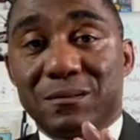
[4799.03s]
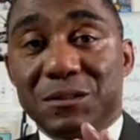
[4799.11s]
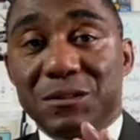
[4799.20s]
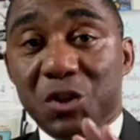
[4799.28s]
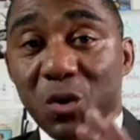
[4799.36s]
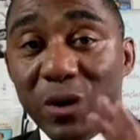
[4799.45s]

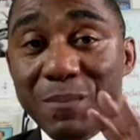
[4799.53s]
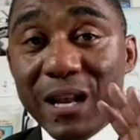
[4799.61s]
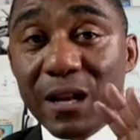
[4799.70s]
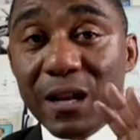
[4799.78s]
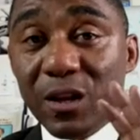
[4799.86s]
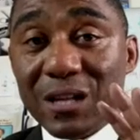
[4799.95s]
You know what
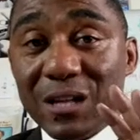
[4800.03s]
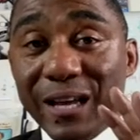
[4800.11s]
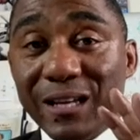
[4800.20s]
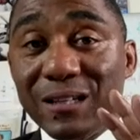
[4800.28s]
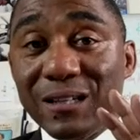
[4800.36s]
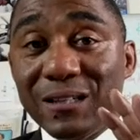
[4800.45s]
committed looks
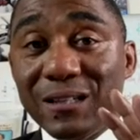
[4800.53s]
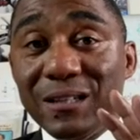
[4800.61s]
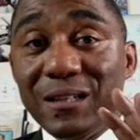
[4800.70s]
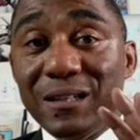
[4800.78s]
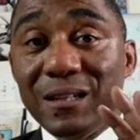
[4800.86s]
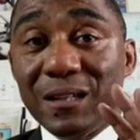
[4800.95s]
like?
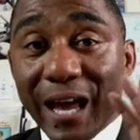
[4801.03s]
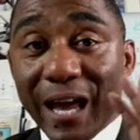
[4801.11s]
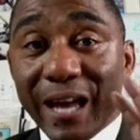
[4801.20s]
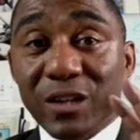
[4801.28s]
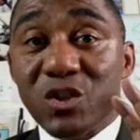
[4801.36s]
Like